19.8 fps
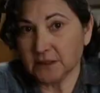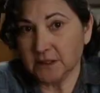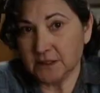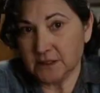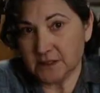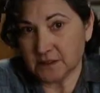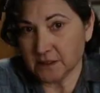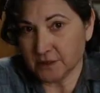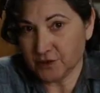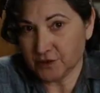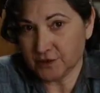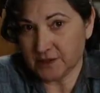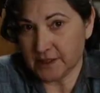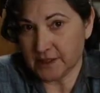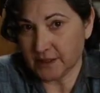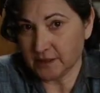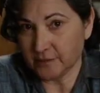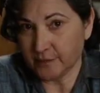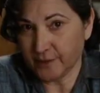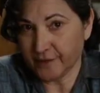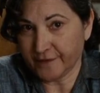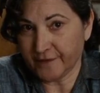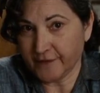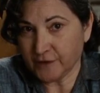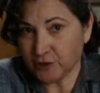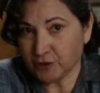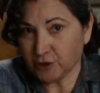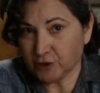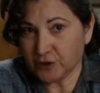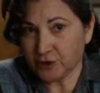and Kearns gives a good
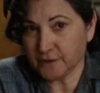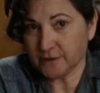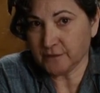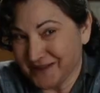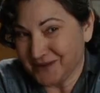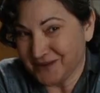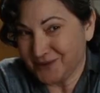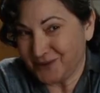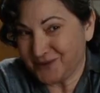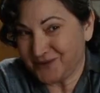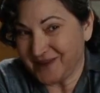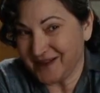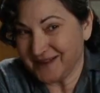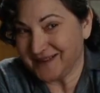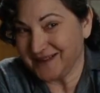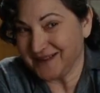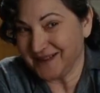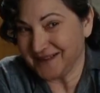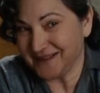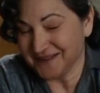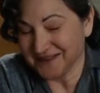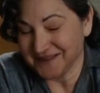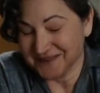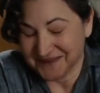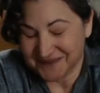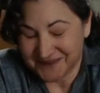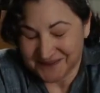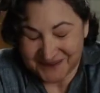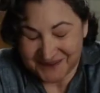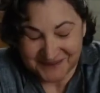report about the doctor.
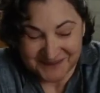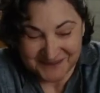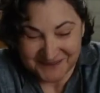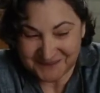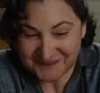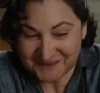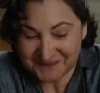She also